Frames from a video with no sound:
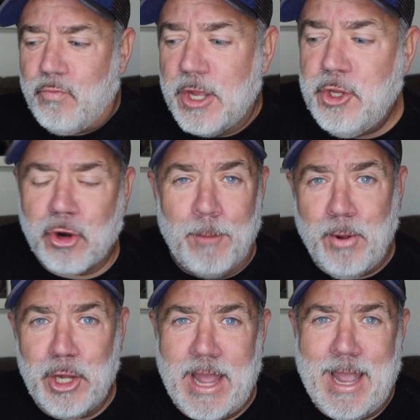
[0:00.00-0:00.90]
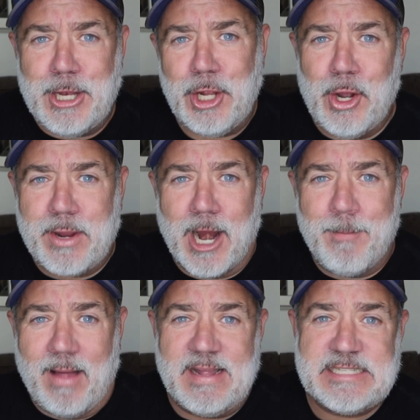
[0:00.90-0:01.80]
you're a bully and you don't care
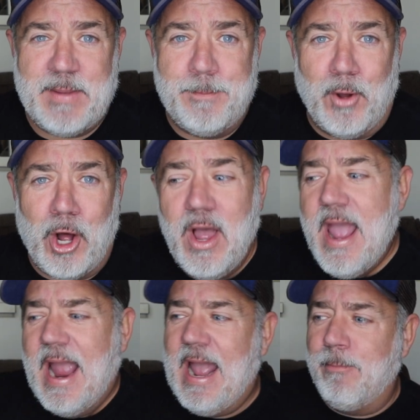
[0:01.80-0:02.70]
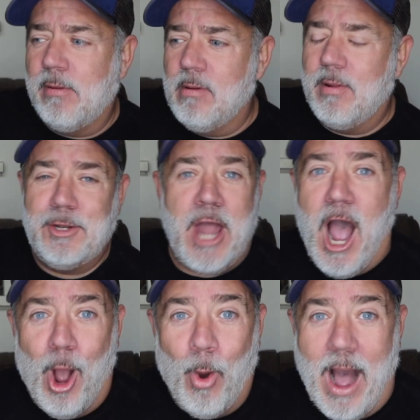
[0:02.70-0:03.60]
about these people and blah, blah, blah. No,
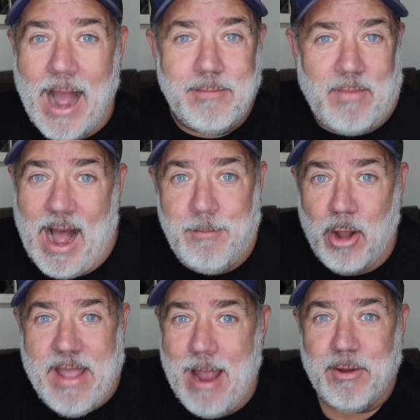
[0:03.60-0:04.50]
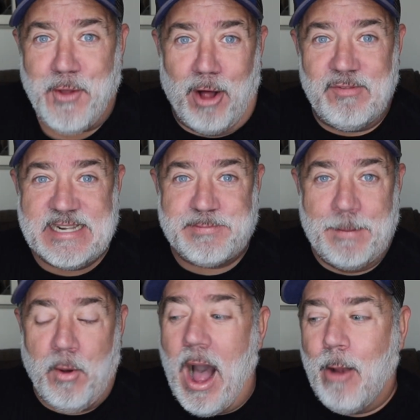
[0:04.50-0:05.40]
I, I'm okay with all these
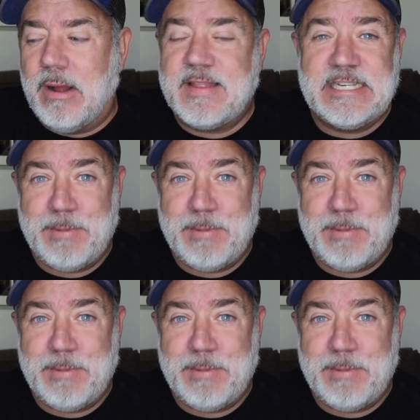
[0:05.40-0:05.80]
people. I want these